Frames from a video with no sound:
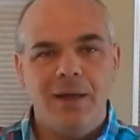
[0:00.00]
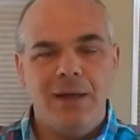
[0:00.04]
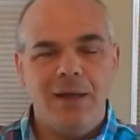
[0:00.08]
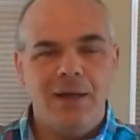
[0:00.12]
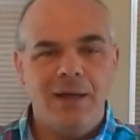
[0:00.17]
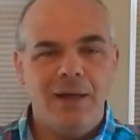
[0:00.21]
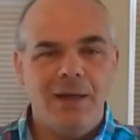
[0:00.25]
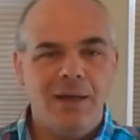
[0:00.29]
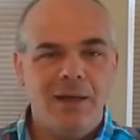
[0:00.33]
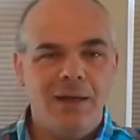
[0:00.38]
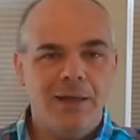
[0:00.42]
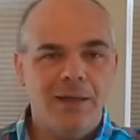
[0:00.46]

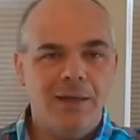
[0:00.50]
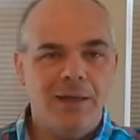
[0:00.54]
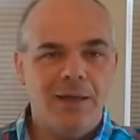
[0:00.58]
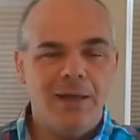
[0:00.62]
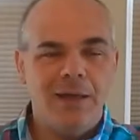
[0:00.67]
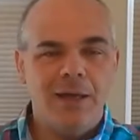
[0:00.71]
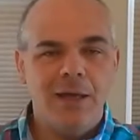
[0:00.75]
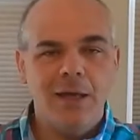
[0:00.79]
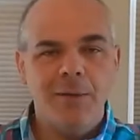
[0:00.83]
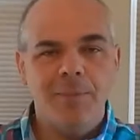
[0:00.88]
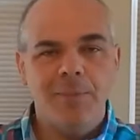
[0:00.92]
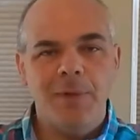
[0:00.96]
And a
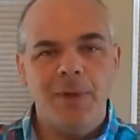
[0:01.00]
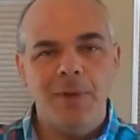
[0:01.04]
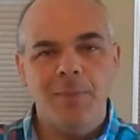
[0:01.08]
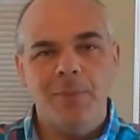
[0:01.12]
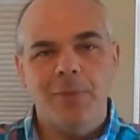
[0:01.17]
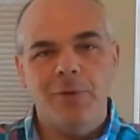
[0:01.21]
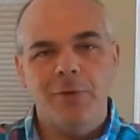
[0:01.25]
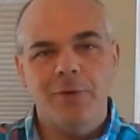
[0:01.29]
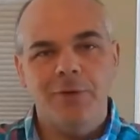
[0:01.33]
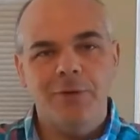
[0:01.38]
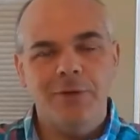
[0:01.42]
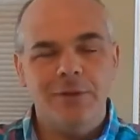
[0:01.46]
lot of
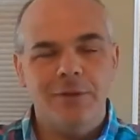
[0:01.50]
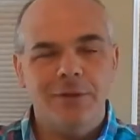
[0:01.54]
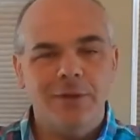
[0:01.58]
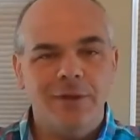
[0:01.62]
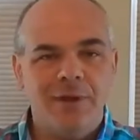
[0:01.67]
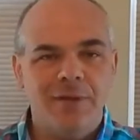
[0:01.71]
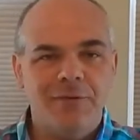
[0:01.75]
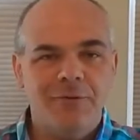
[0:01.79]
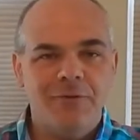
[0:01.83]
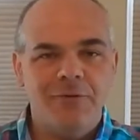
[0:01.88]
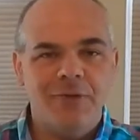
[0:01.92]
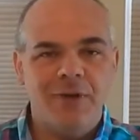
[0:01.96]
people
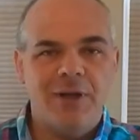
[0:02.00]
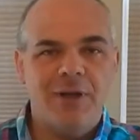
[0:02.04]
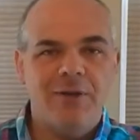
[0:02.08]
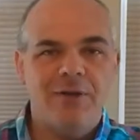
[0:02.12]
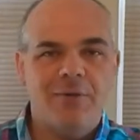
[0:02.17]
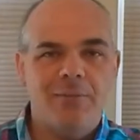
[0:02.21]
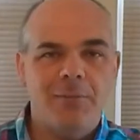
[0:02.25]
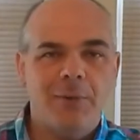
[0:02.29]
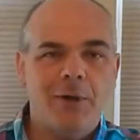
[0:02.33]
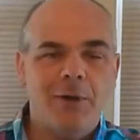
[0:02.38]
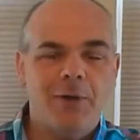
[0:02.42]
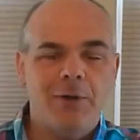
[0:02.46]
have said
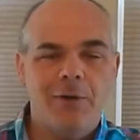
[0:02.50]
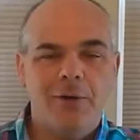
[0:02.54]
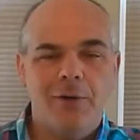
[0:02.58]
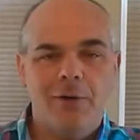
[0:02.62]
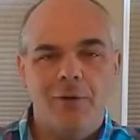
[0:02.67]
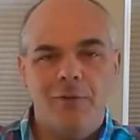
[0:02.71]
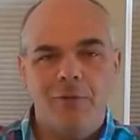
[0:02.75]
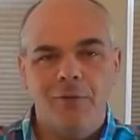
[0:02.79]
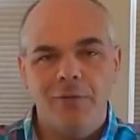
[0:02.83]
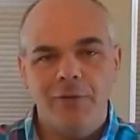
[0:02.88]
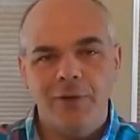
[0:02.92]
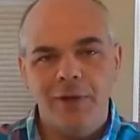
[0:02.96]
to me
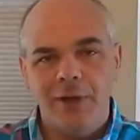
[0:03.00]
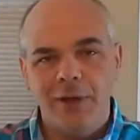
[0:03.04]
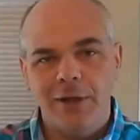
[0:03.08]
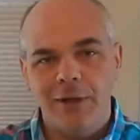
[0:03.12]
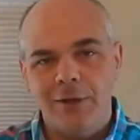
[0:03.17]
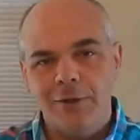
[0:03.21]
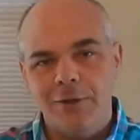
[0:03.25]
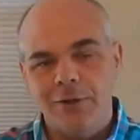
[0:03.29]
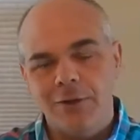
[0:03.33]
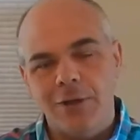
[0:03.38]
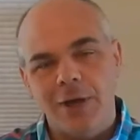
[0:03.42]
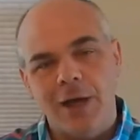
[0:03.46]
over the
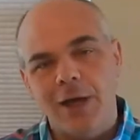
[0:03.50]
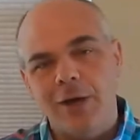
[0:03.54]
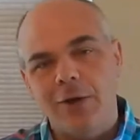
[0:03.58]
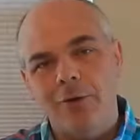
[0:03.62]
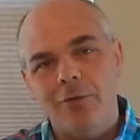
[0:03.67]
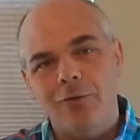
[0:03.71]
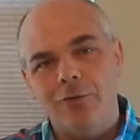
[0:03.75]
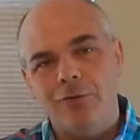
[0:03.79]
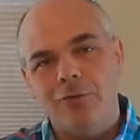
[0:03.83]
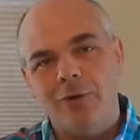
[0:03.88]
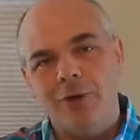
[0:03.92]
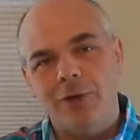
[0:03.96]
years, I
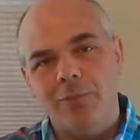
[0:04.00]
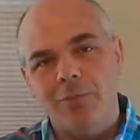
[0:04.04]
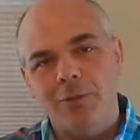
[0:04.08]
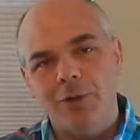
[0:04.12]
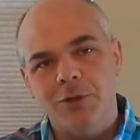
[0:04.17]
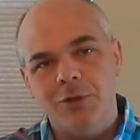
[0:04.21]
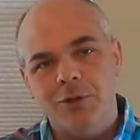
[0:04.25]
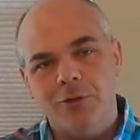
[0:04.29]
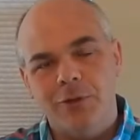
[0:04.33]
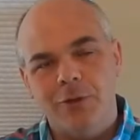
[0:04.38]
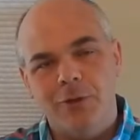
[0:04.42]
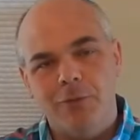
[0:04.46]
don't drink
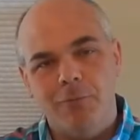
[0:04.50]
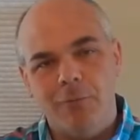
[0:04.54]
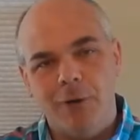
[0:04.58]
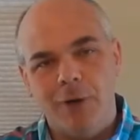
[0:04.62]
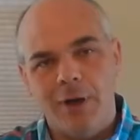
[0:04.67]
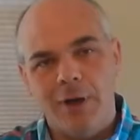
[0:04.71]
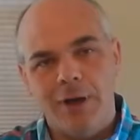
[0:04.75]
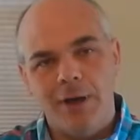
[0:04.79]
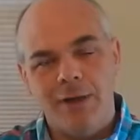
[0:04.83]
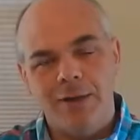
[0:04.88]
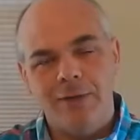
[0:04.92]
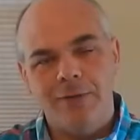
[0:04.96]
Missouri
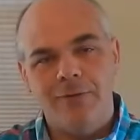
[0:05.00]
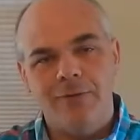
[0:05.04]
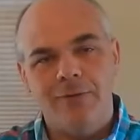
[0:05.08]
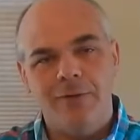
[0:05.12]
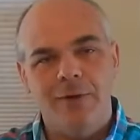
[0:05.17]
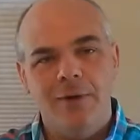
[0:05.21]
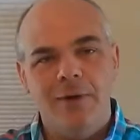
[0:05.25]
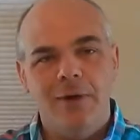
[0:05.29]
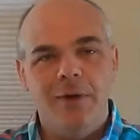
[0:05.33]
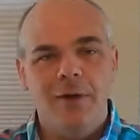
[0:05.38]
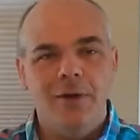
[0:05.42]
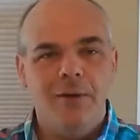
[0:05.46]

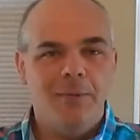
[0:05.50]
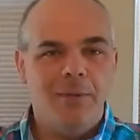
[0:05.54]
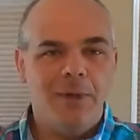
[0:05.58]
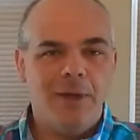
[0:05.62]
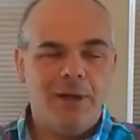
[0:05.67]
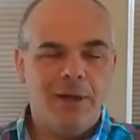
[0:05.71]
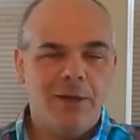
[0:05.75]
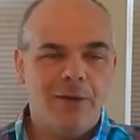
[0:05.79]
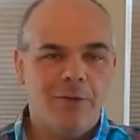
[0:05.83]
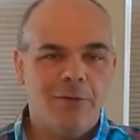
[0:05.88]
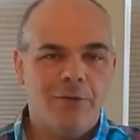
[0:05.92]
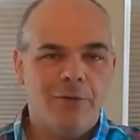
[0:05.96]
wines
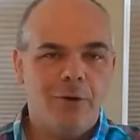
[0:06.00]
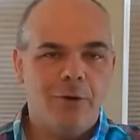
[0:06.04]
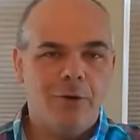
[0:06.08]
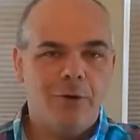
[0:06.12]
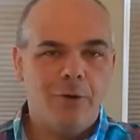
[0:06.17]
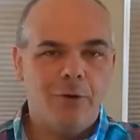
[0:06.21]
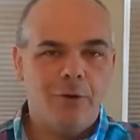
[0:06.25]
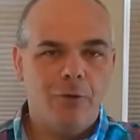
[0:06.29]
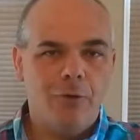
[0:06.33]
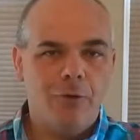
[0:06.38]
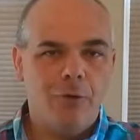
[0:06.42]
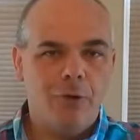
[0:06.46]
because there are
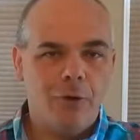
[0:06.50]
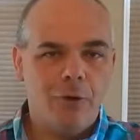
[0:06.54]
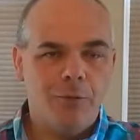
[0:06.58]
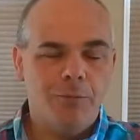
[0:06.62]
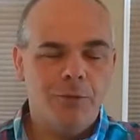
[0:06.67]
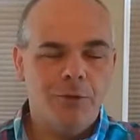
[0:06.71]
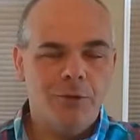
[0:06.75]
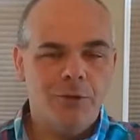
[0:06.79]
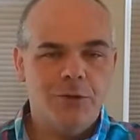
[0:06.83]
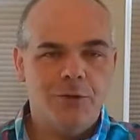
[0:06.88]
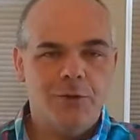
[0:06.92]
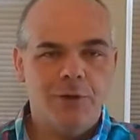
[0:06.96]
no
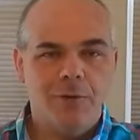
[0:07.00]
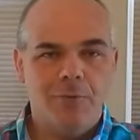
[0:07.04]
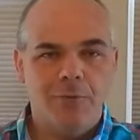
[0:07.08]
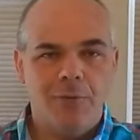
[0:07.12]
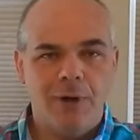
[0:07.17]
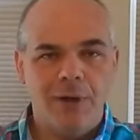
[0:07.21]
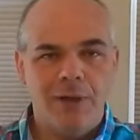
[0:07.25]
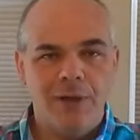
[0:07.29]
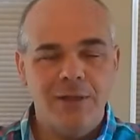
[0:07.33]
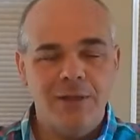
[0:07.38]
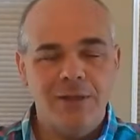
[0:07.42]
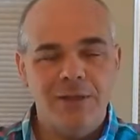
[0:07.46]
good Missouri
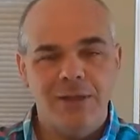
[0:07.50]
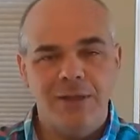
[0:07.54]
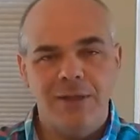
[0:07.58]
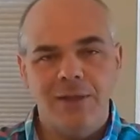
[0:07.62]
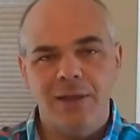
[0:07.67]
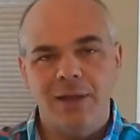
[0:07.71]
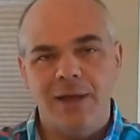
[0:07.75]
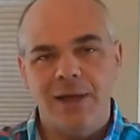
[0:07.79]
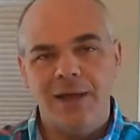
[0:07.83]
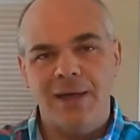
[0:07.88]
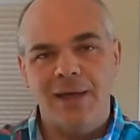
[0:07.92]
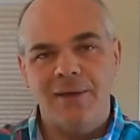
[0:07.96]
wines.
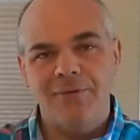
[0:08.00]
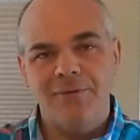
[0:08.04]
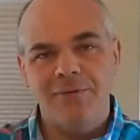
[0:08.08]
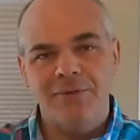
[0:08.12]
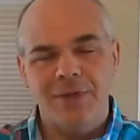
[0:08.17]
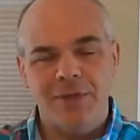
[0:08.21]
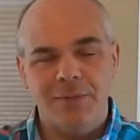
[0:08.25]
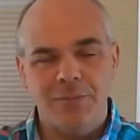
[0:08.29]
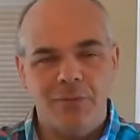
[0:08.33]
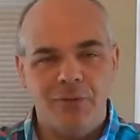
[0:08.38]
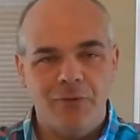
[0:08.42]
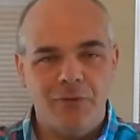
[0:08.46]
And like I've
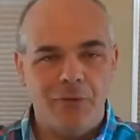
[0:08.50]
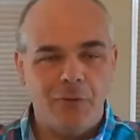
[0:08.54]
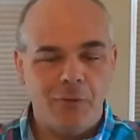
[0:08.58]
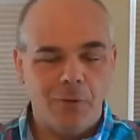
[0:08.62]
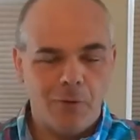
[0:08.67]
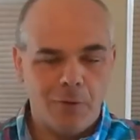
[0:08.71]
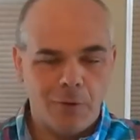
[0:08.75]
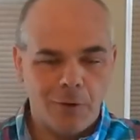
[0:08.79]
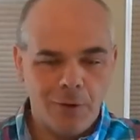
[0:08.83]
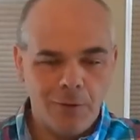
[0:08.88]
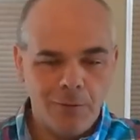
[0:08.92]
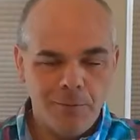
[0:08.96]
said
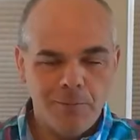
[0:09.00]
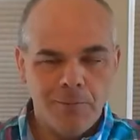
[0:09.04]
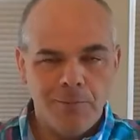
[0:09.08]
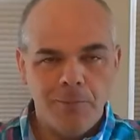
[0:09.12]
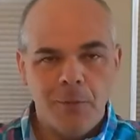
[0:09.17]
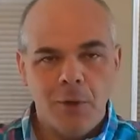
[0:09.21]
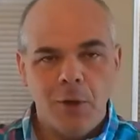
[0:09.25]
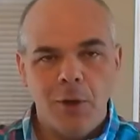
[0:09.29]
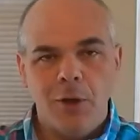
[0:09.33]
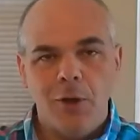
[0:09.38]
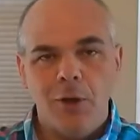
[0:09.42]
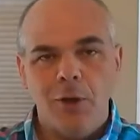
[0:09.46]
before,
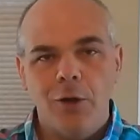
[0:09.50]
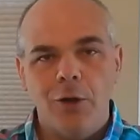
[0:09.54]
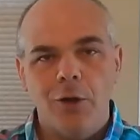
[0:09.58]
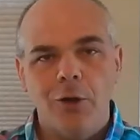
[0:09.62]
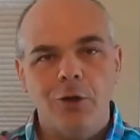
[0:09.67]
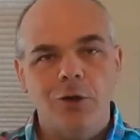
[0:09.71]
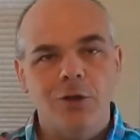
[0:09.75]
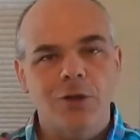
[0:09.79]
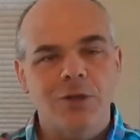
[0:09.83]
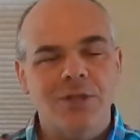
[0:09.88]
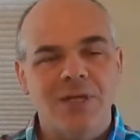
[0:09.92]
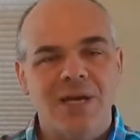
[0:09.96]

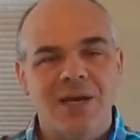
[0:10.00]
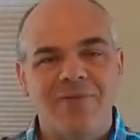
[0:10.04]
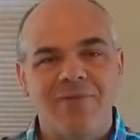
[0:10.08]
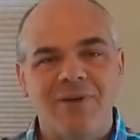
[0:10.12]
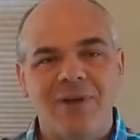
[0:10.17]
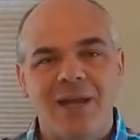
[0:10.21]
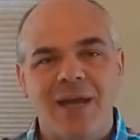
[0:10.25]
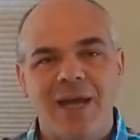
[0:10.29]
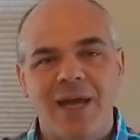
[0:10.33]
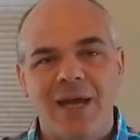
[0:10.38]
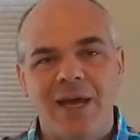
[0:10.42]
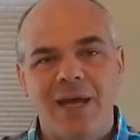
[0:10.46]
you just
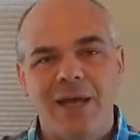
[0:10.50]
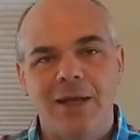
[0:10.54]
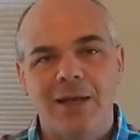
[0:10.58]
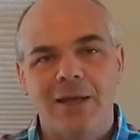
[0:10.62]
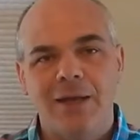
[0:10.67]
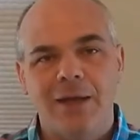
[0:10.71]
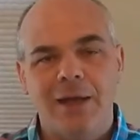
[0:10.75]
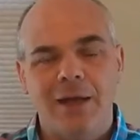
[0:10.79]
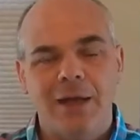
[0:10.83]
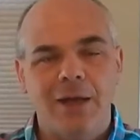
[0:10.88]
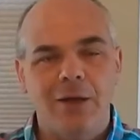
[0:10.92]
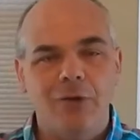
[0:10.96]
haven't had
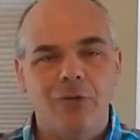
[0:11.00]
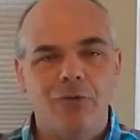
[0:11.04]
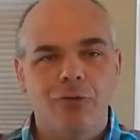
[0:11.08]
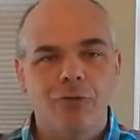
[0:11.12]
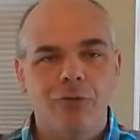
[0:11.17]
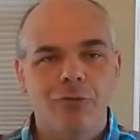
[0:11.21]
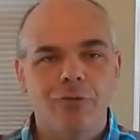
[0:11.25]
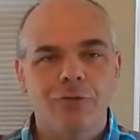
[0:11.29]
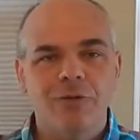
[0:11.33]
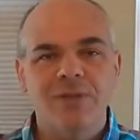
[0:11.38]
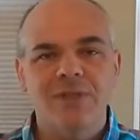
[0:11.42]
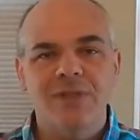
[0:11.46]
a
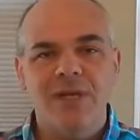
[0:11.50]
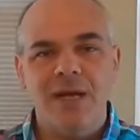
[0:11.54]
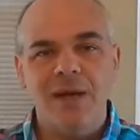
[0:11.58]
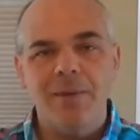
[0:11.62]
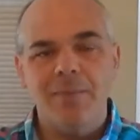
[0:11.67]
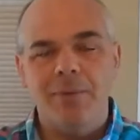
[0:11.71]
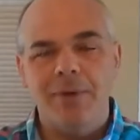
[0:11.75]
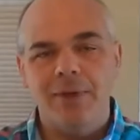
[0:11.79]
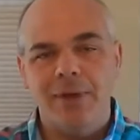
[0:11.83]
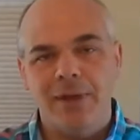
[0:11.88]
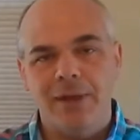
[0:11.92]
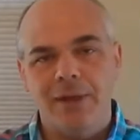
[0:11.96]
true
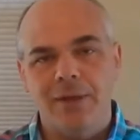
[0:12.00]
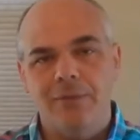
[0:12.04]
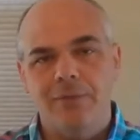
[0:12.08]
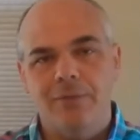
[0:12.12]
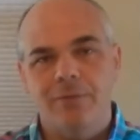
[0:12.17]
sampling.